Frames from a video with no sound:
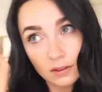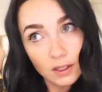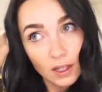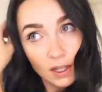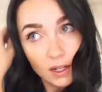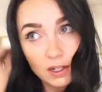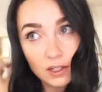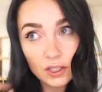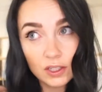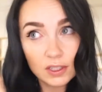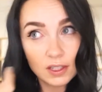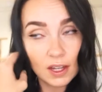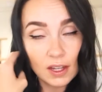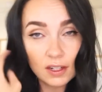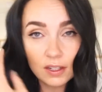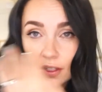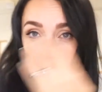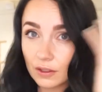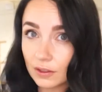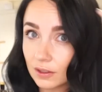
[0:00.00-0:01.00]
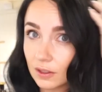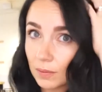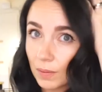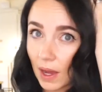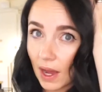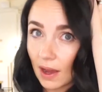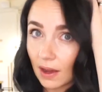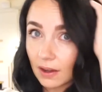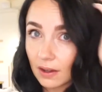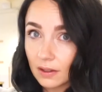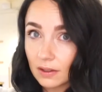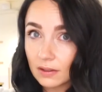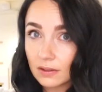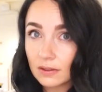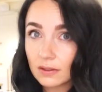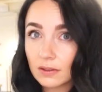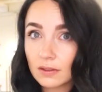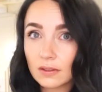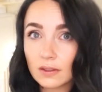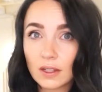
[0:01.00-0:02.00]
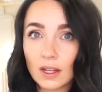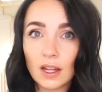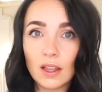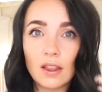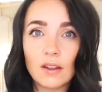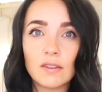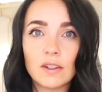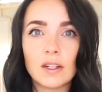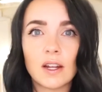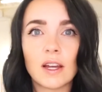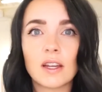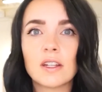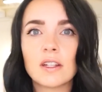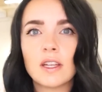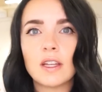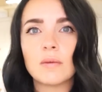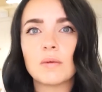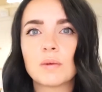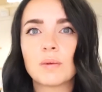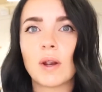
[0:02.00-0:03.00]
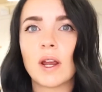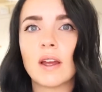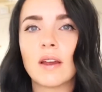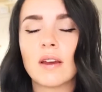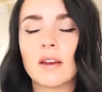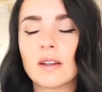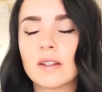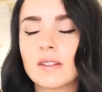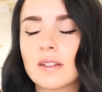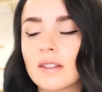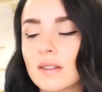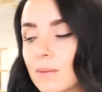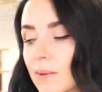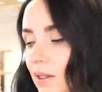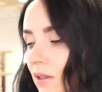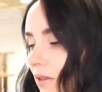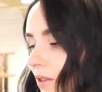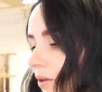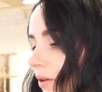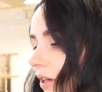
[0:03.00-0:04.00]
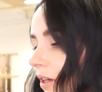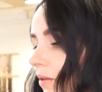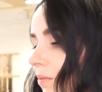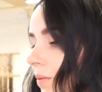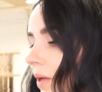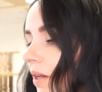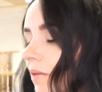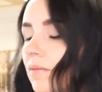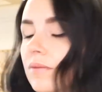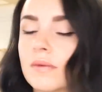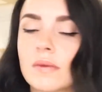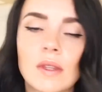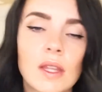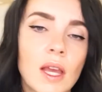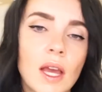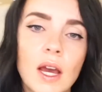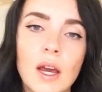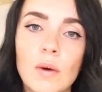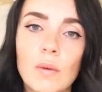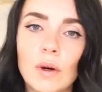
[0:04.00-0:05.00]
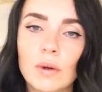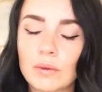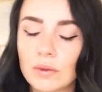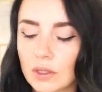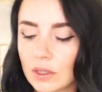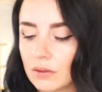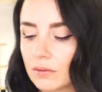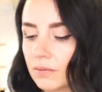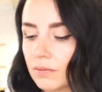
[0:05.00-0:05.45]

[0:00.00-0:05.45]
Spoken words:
and it just kind of goes back. I love it. I could keep spraying it because it smells so good, but I won't.